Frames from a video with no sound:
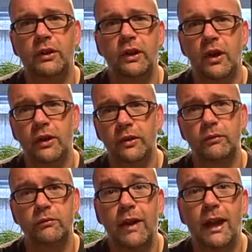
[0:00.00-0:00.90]
in a kind of
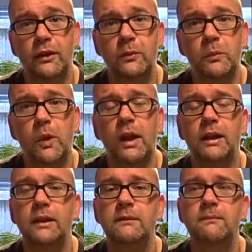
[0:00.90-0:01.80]
random
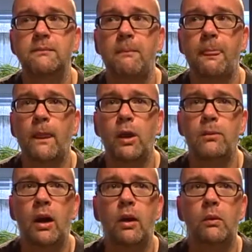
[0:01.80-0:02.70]
way,
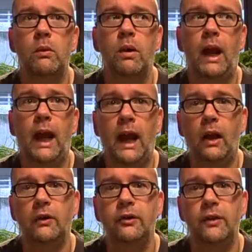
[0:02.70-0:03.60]
about
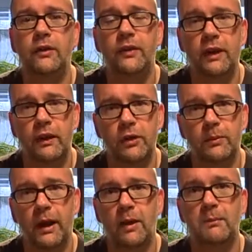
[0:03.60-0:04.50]
how to think
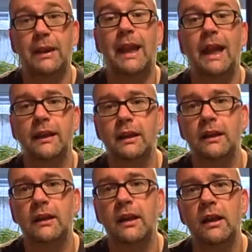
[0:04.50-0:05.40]
about
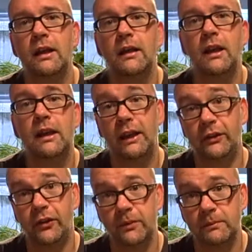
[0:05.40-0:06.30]
planning a
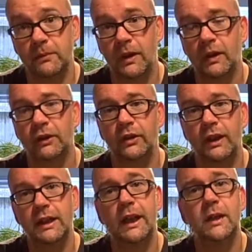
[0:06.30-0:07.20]
lesson
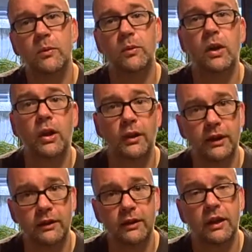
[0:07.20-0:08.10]
to enable
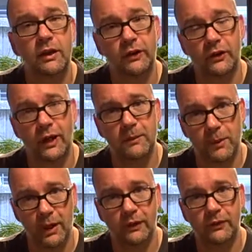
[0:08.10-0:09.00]
learning to take
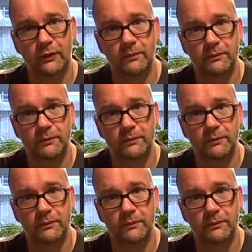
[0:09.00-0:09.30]
place.